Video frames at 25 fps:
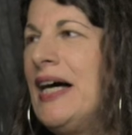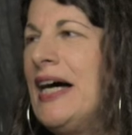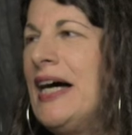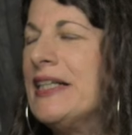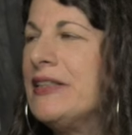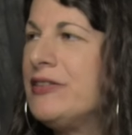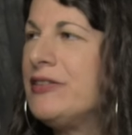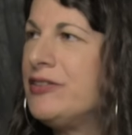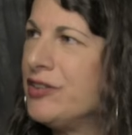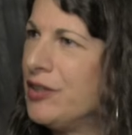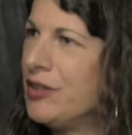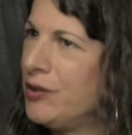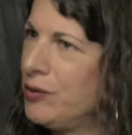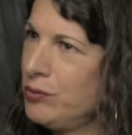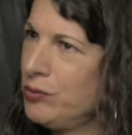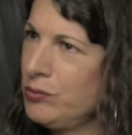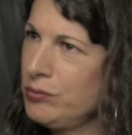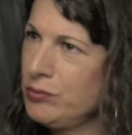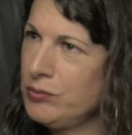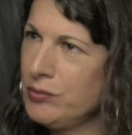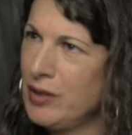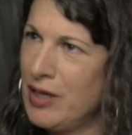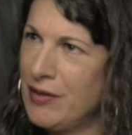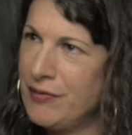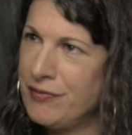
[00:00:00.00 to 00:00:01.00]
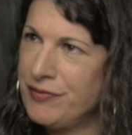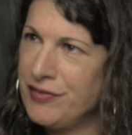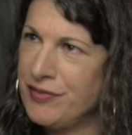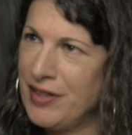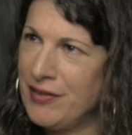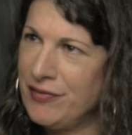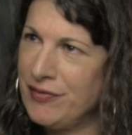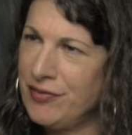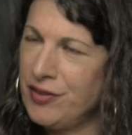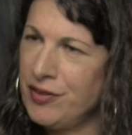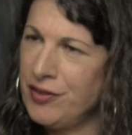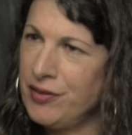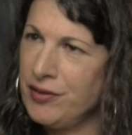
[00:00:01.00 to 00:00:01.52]
I don't. I've
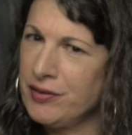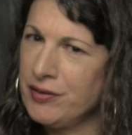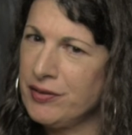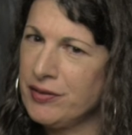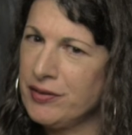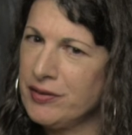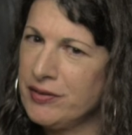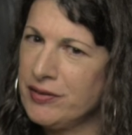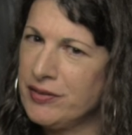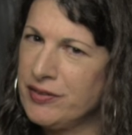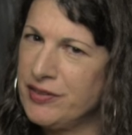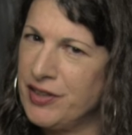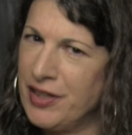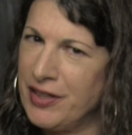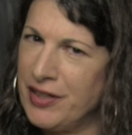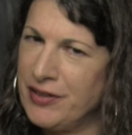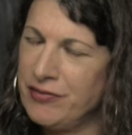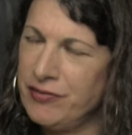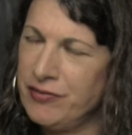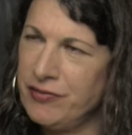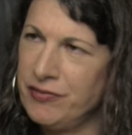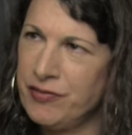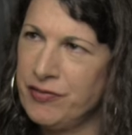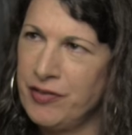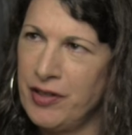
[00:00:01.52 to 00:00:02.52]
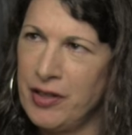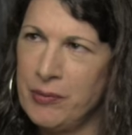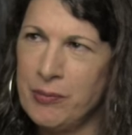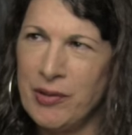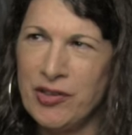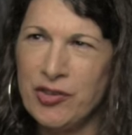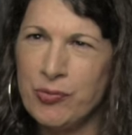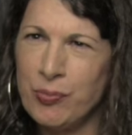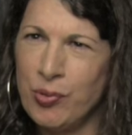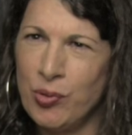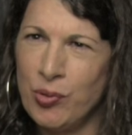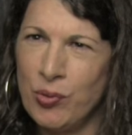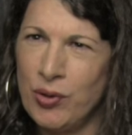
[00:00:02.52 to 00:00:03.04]
never done very
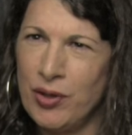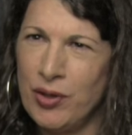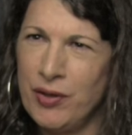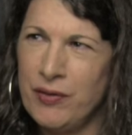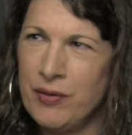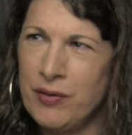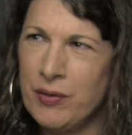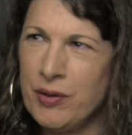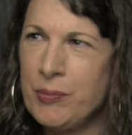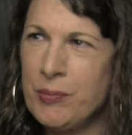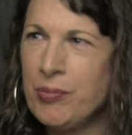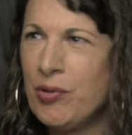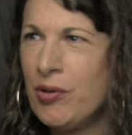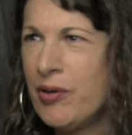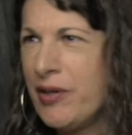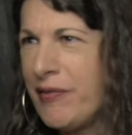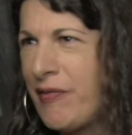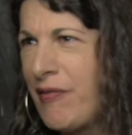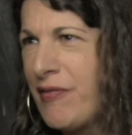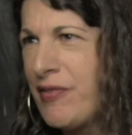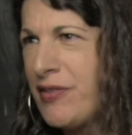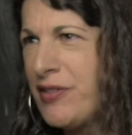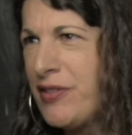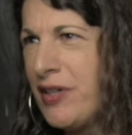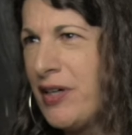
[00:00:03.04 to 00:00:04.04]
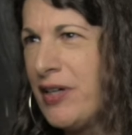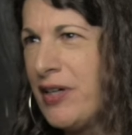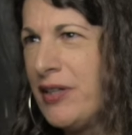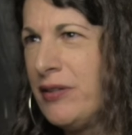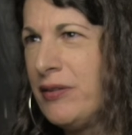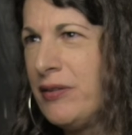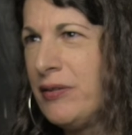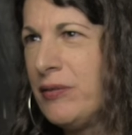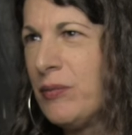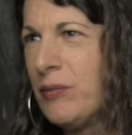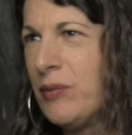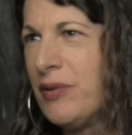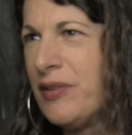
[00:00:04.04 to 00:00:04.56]
much porn. The only porn I've ever
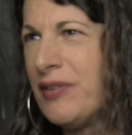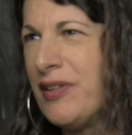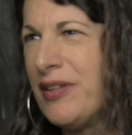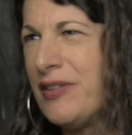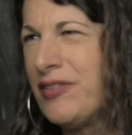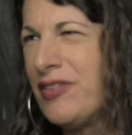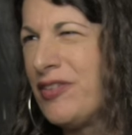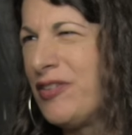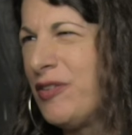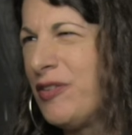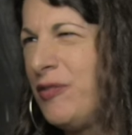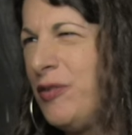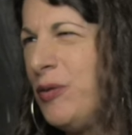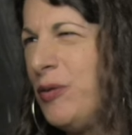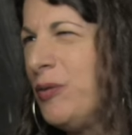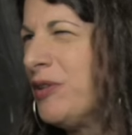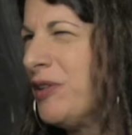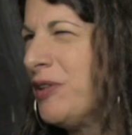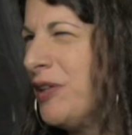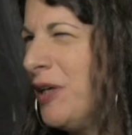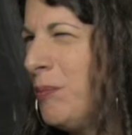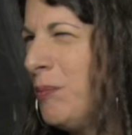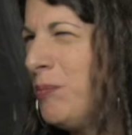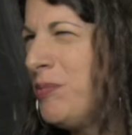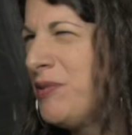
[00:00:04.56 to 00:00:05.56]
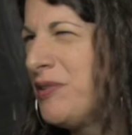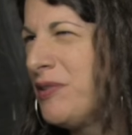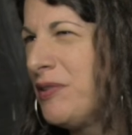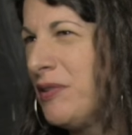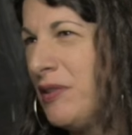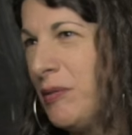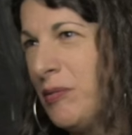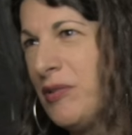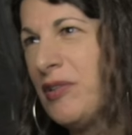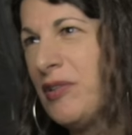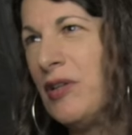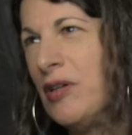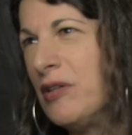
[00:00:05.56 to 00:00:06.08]
done was like just a few clips, and
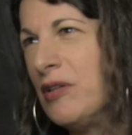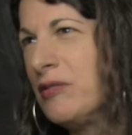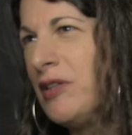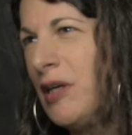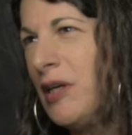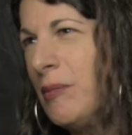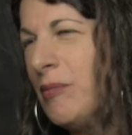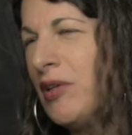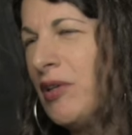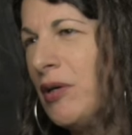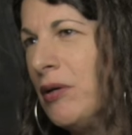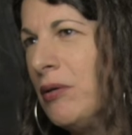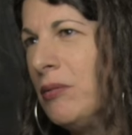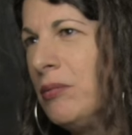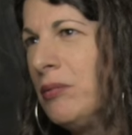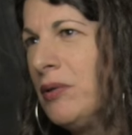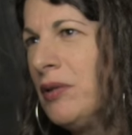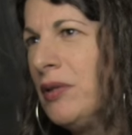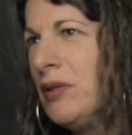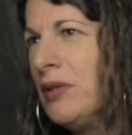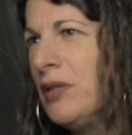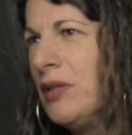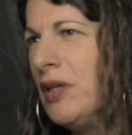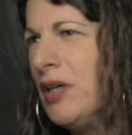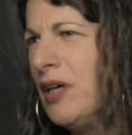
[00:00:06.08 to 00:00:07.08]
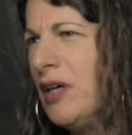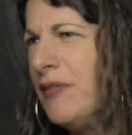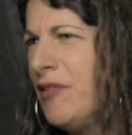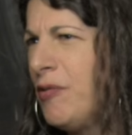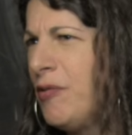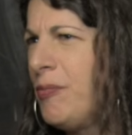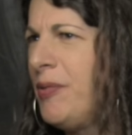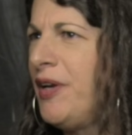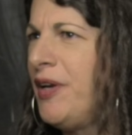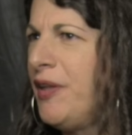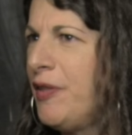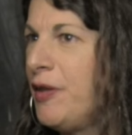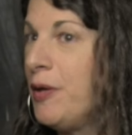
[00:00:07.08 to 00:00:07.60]
it was a long time ago. I've never
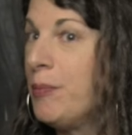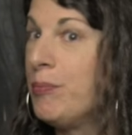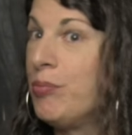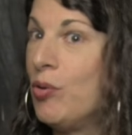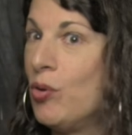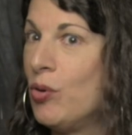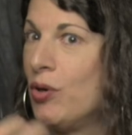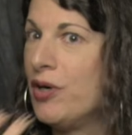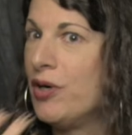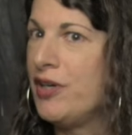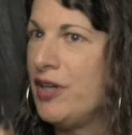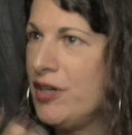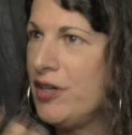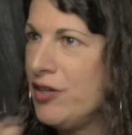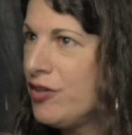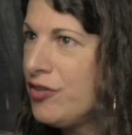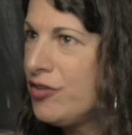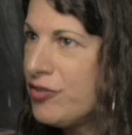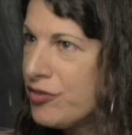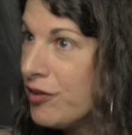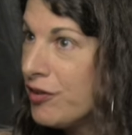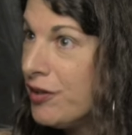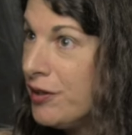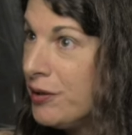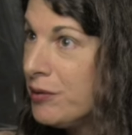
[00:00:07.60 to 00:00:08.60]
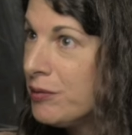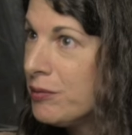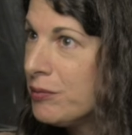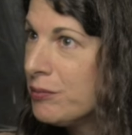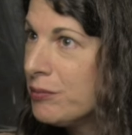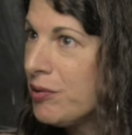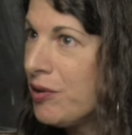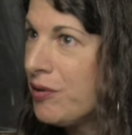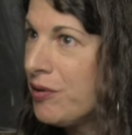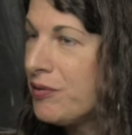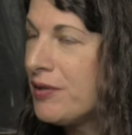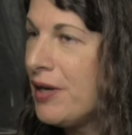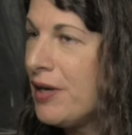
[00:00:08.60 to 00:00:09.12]
been in the porn industry
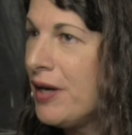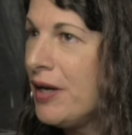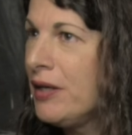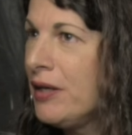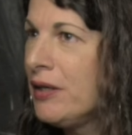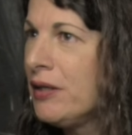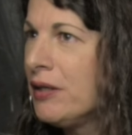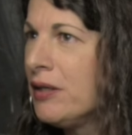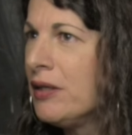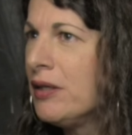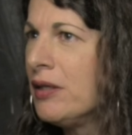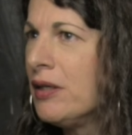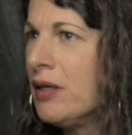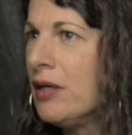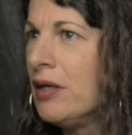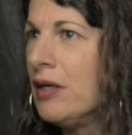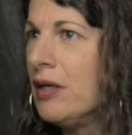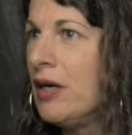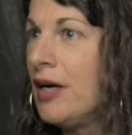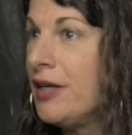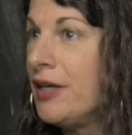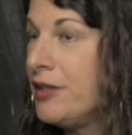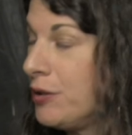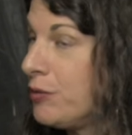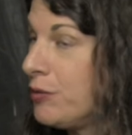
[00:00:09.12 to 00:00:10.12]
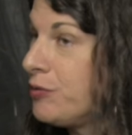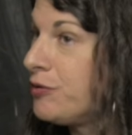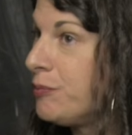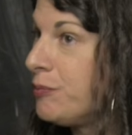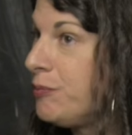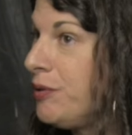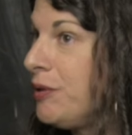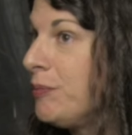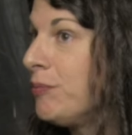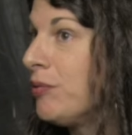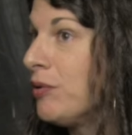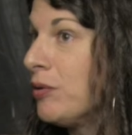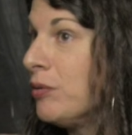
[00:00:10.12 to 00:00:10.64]
per se. I know some
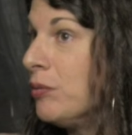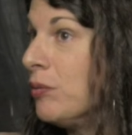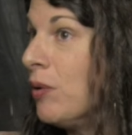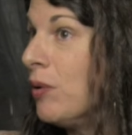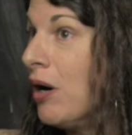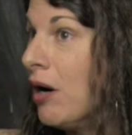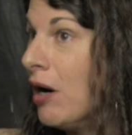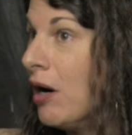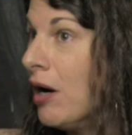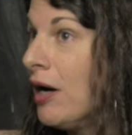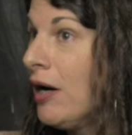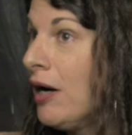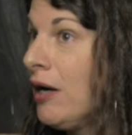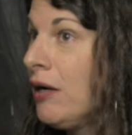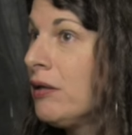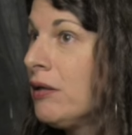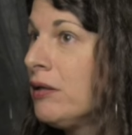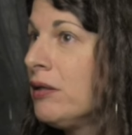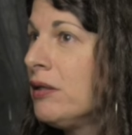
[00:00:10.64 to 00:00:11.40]
people who are.